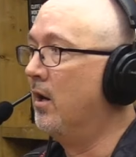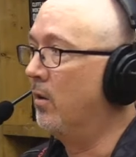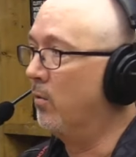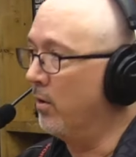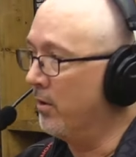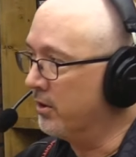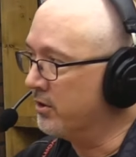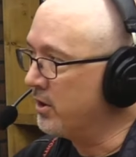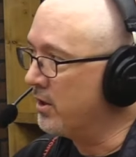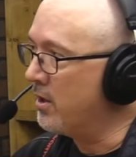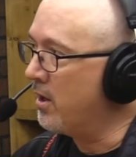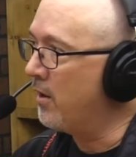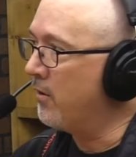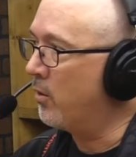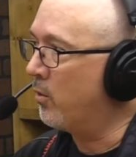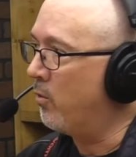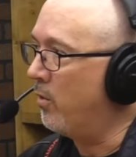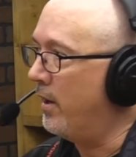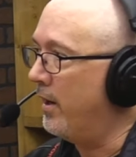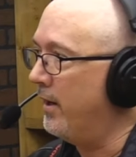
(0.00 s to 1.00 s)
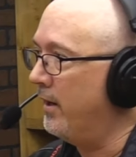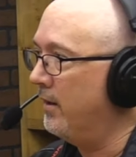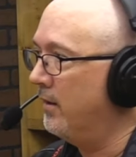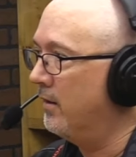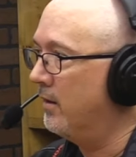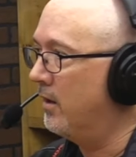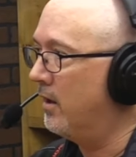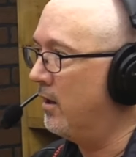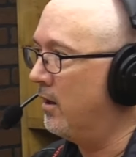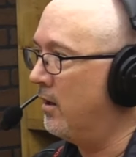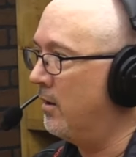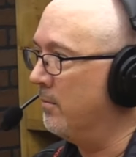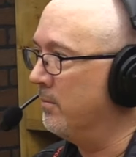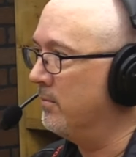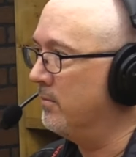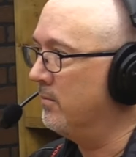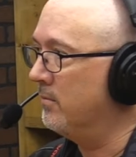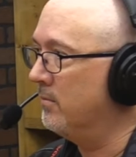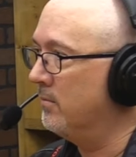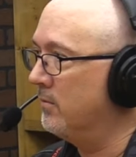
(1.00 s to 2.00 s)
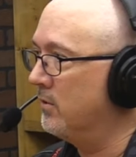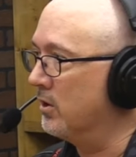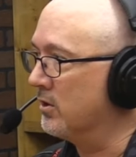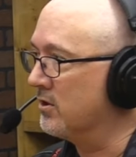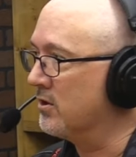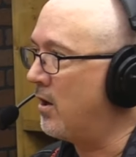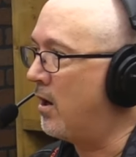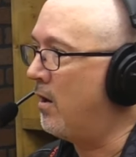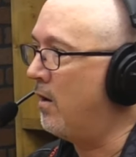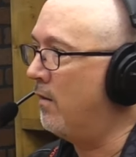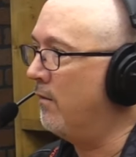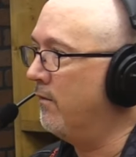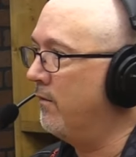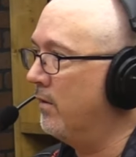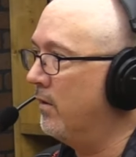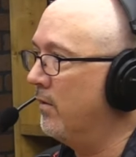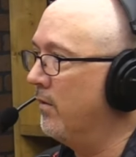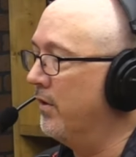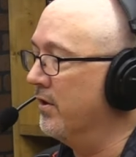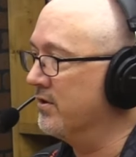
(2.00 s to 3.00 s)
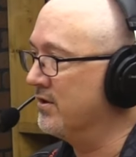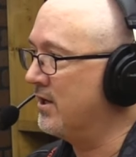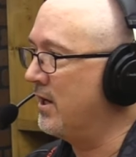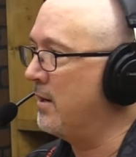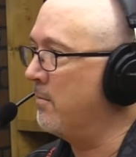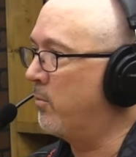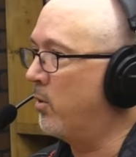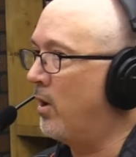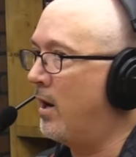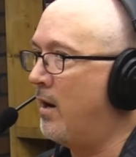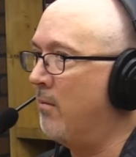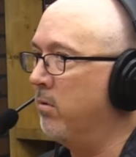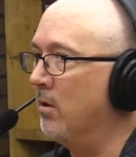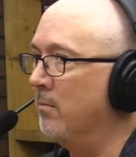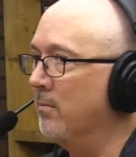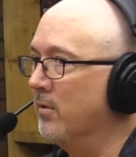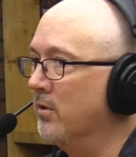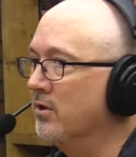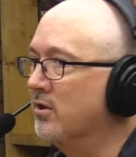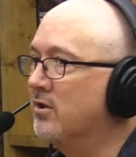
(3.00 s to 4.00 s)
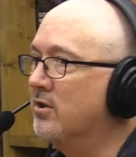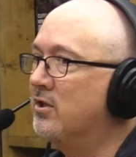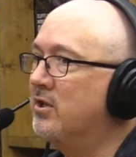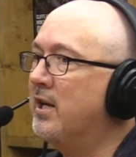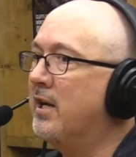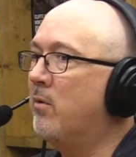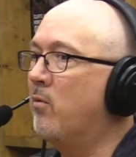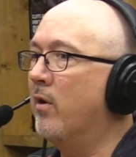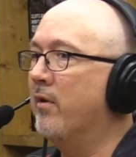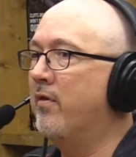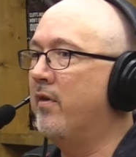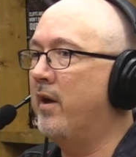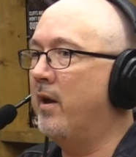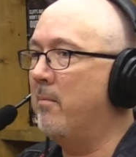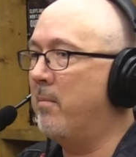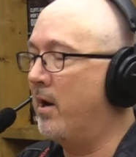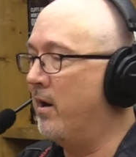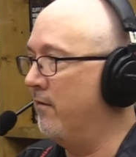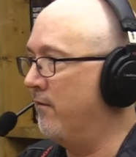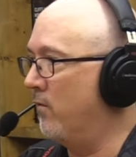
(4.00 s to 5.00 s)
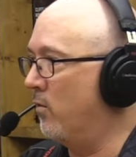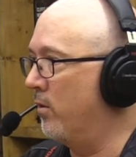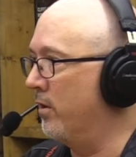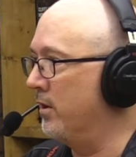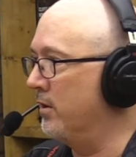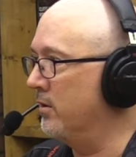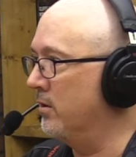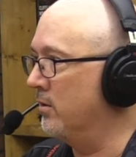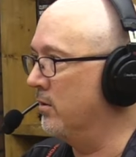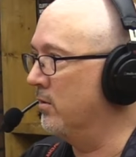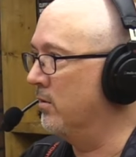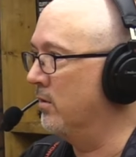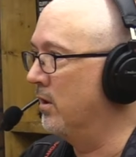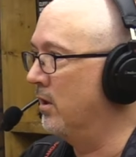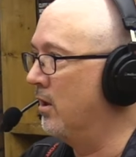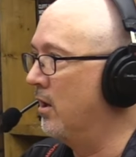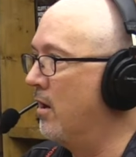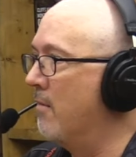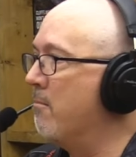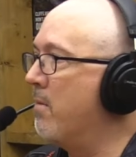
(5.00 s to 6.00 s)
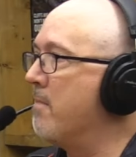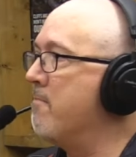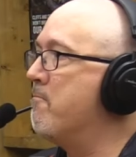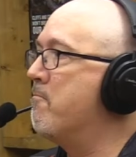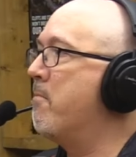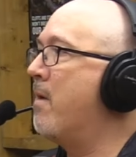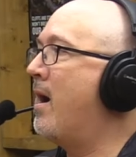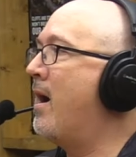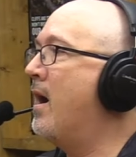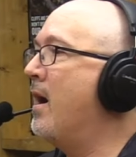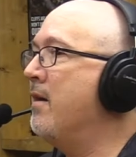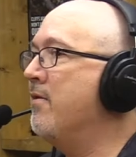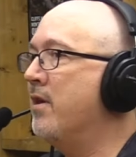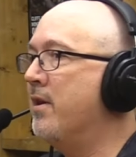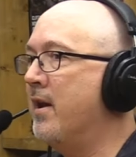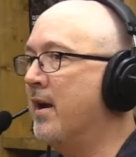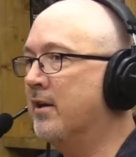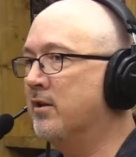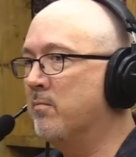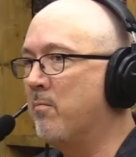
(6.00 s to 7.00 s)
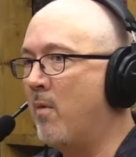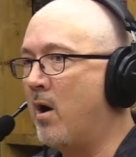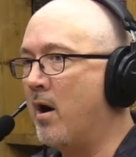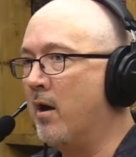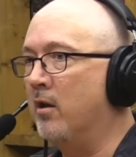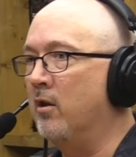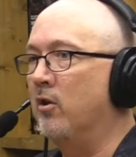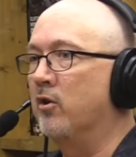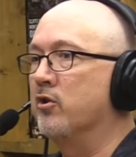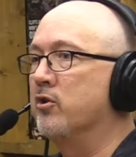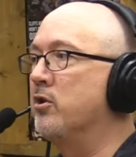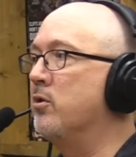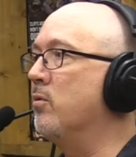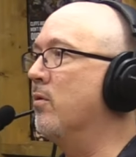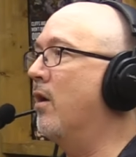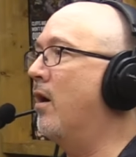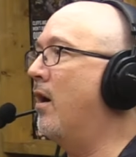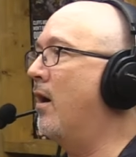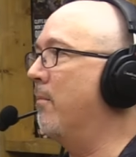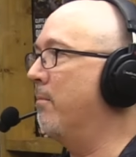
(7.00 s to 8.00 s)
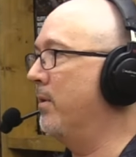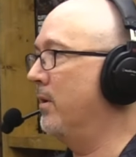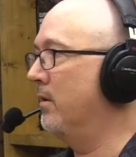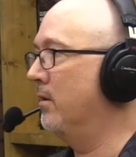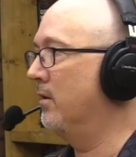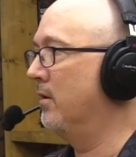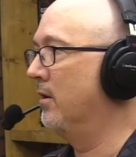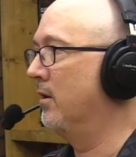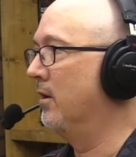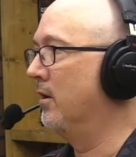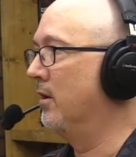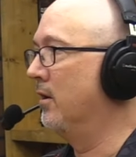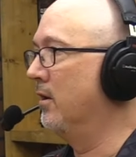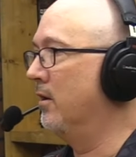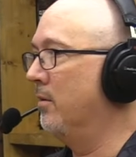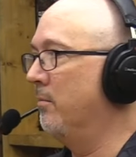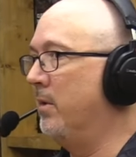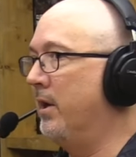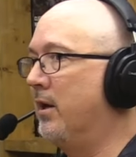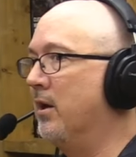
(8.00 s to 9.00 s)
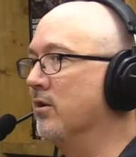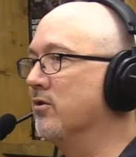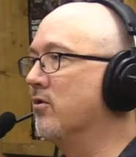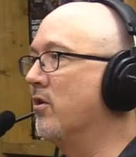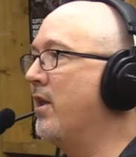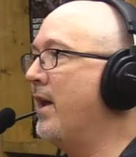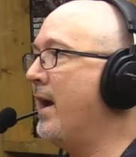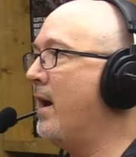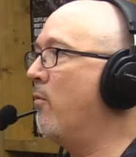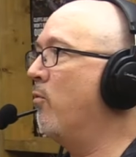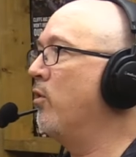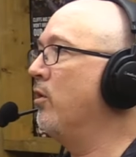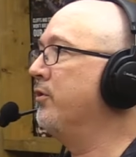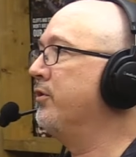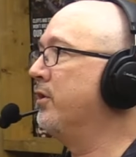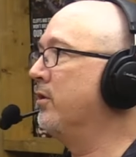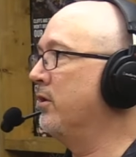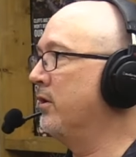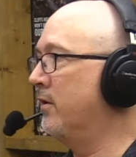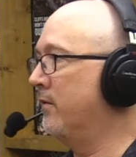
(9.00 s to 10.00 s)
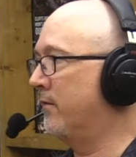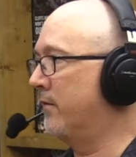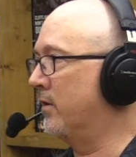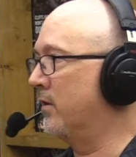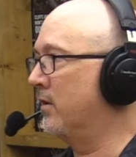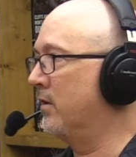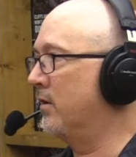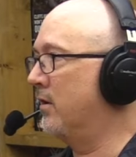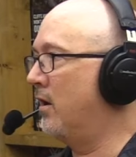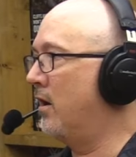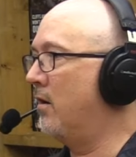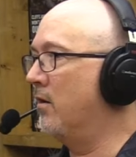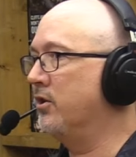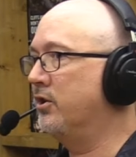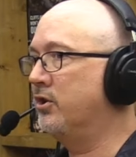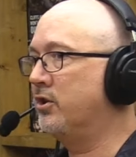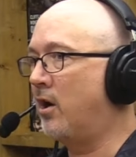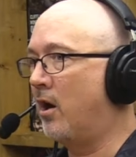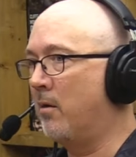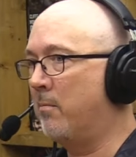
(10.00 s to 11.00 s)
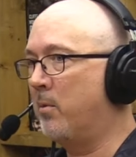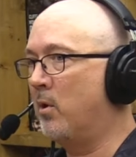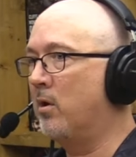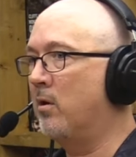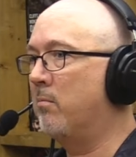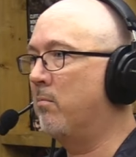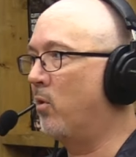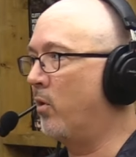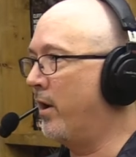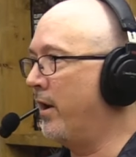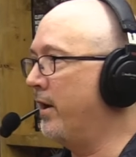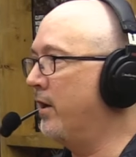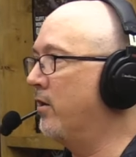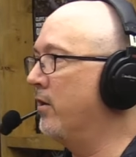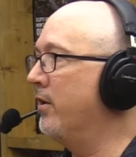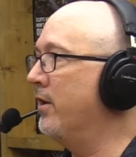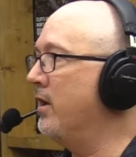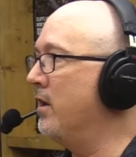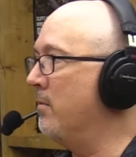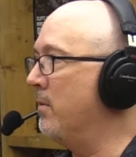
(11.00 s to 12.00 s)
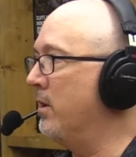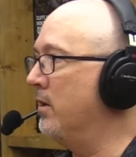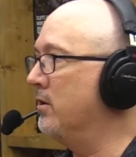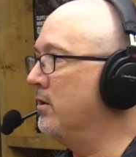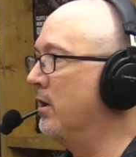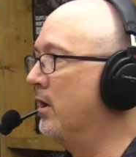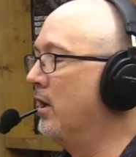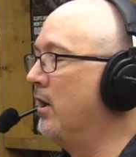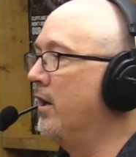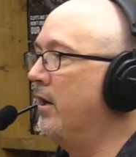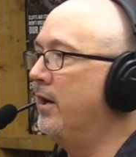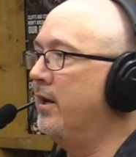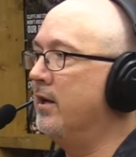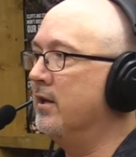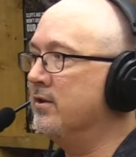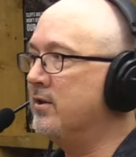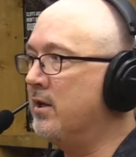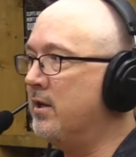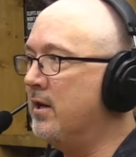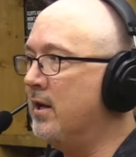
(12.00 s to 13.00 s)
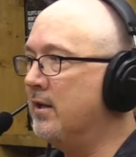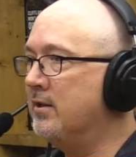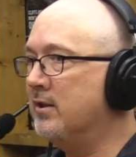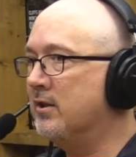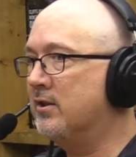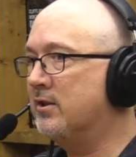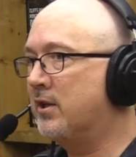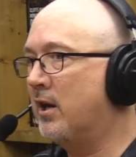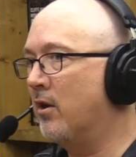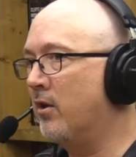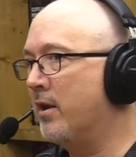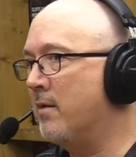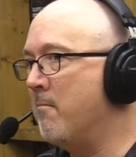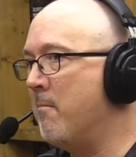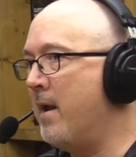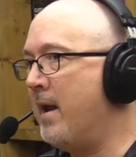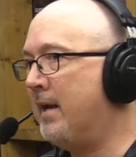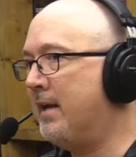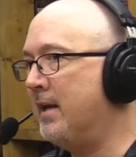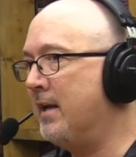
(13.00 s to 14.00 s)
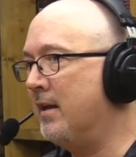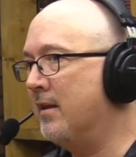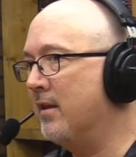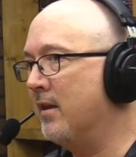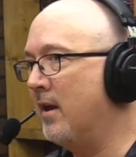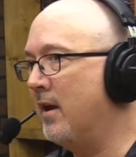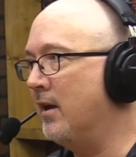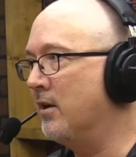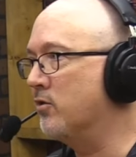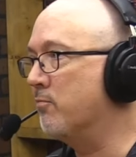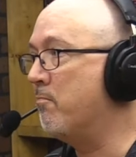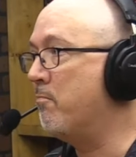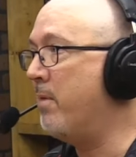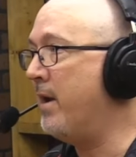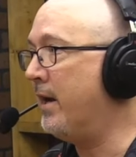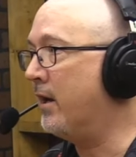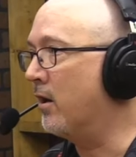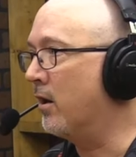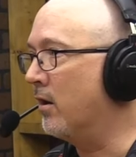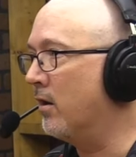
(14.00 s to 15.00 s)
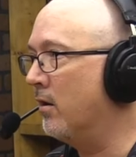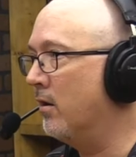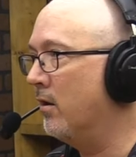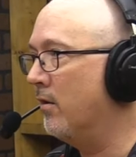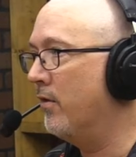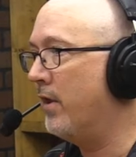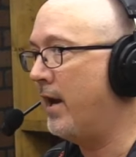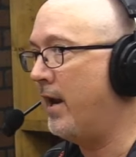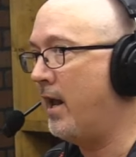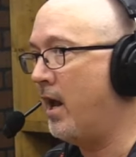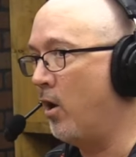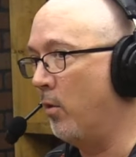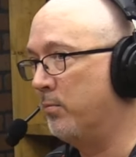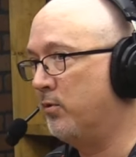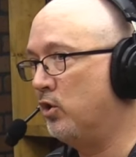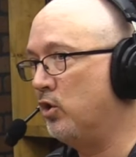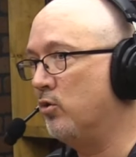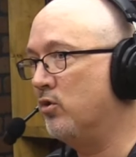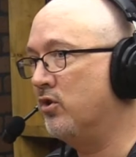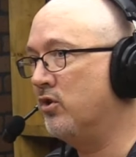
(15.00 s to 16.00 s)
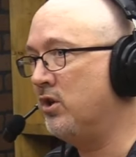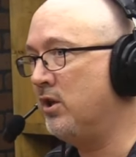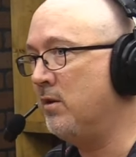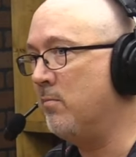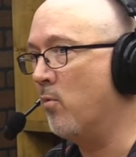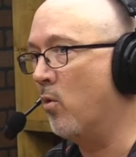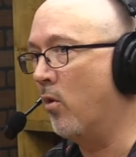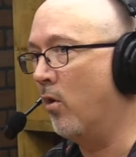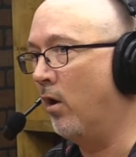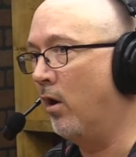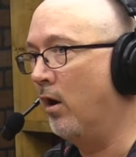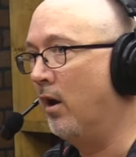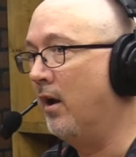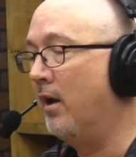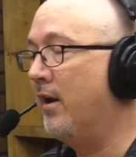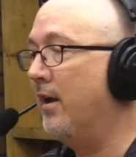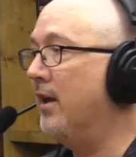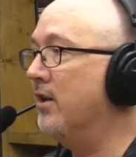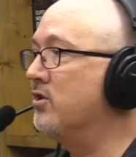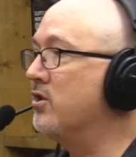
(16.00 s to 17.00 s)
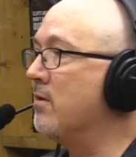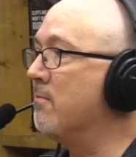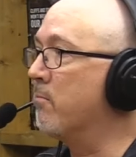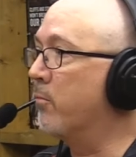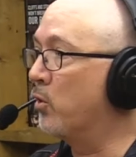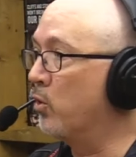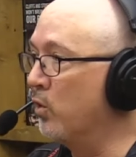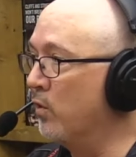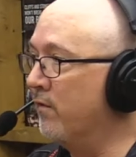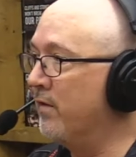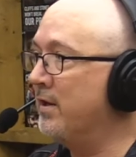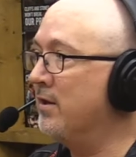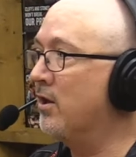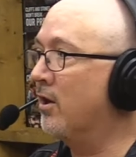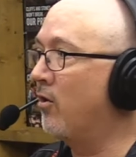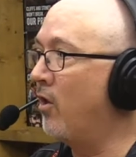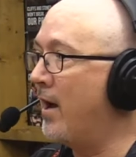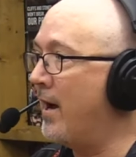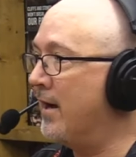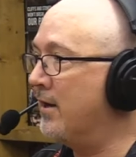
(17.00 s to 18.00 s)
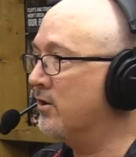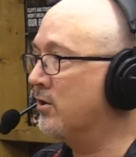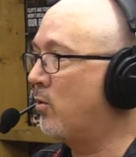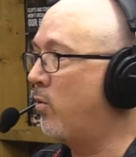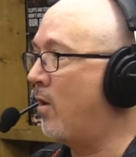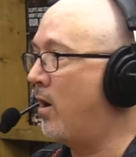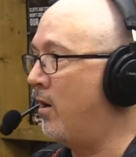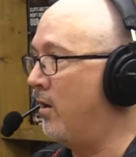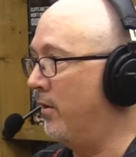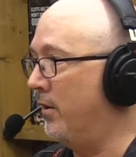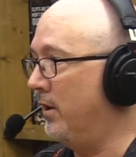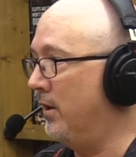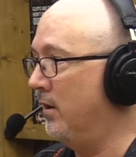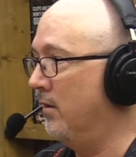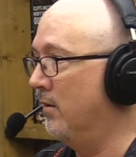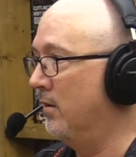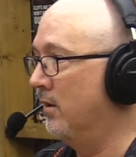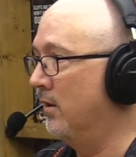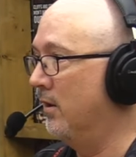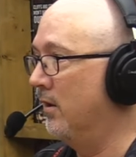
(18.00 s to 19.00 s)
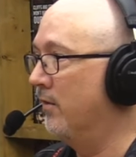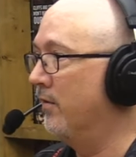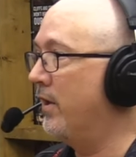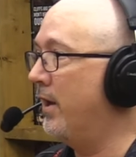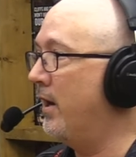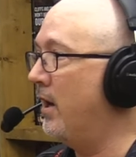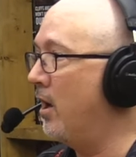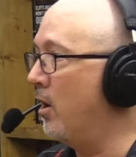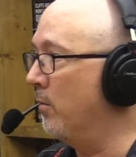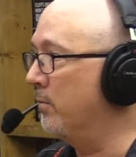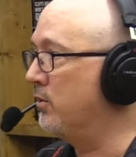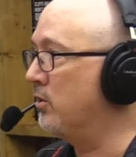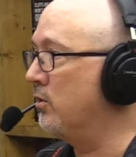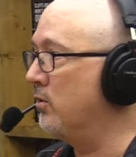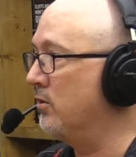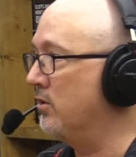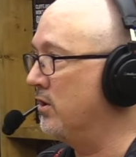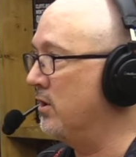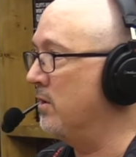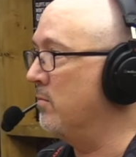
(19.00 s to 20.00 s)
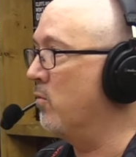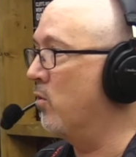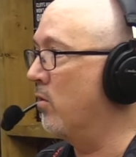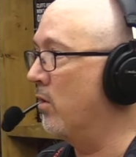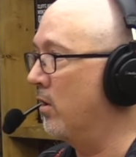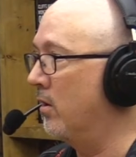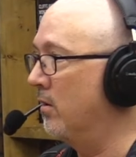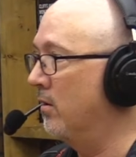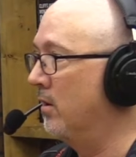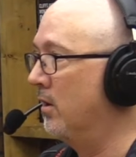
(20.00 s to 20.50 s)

When there's another way um, to solve the same problem. Stick with 8x42, but buy the next model or two up. Mm-hmm. Because that will deliver a sharper, brighter image. It isn't necessarily making things bigger that helps you see more, mm-hmm. it's improving the glass quality that helps you see more.